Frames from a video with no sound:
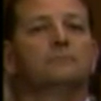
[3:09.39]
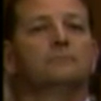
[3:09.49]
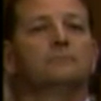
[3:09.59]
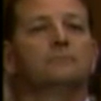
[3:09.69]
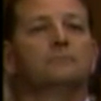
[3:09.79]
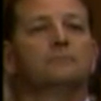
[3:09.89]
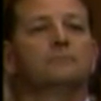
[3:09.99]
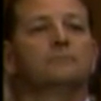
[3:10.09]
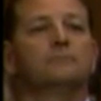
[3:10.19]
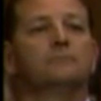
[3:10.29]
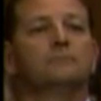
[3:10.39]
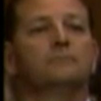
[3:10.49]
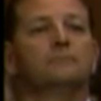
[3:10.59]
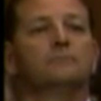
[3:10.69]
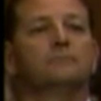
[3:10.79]

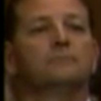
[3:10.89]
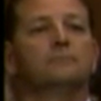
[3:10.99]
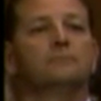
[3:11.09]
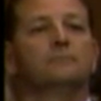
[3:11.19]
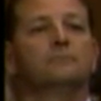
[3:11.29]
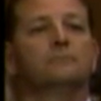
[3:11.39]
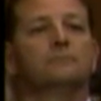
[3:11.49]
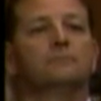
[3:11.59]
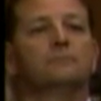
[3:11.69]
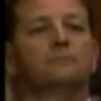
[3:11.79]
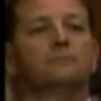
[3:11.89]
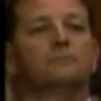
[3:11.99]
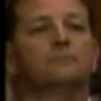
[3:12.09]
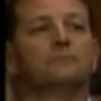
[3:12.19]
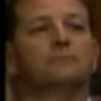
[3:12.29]

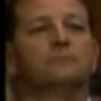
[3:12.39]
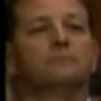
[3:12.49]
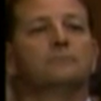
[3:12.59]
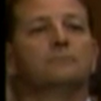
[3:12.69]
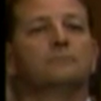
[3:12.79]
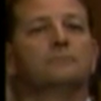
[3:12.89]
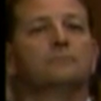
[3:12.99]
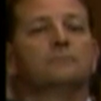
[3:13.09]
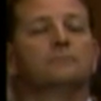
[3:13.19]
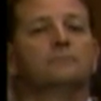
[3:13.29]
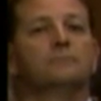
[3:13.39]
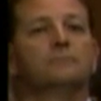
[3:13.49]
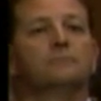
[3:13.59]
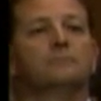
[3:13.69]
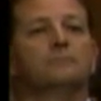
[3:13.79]

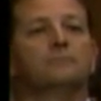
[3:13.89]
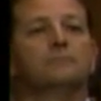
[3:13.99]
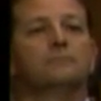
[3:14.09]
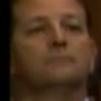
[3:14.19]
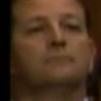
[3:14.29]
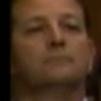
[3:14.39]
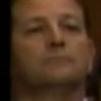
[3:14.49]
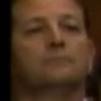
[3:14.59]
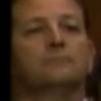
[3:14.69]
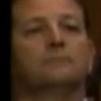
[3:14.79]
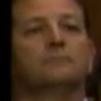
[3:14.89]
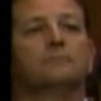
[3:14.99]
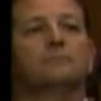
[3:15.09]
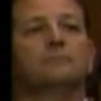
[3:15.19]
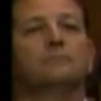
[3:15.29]

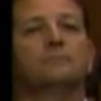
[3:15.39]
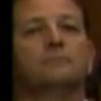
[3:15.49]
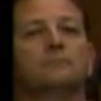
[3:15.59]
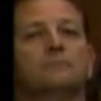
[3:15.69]
[no speech]